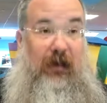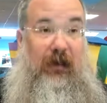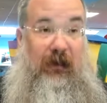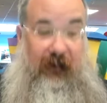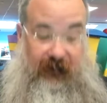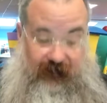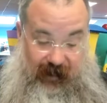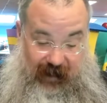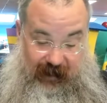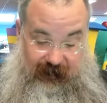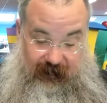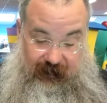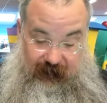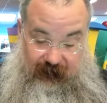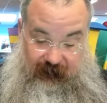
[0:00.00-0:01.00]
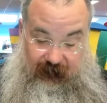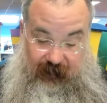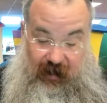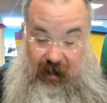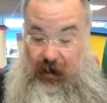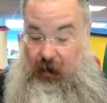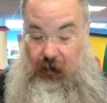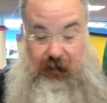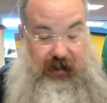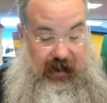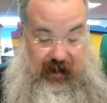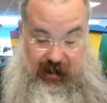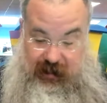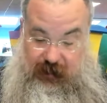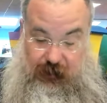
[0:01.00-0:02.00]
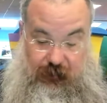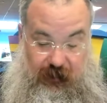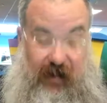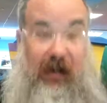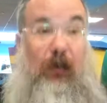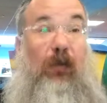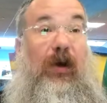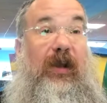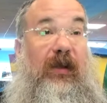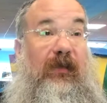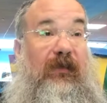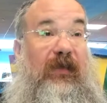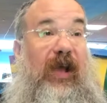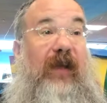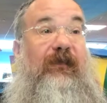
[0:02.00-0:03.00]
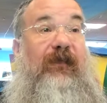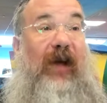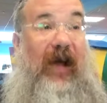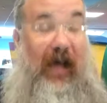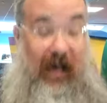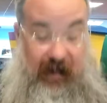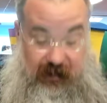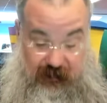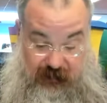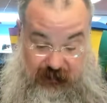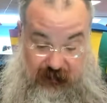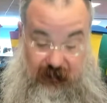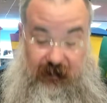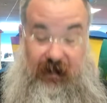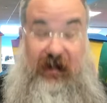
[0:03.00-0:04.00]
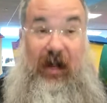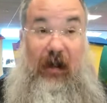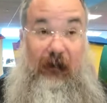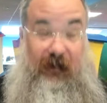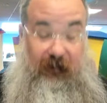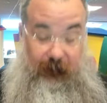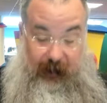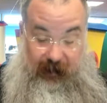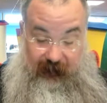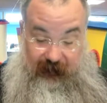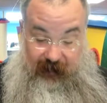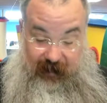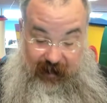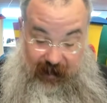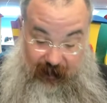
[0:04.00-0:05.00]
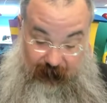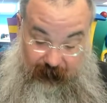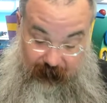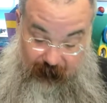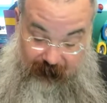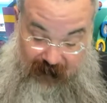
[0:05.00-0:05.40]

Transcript: the sadness. Okay, great. What is that? Vahainu, and now he spells it out.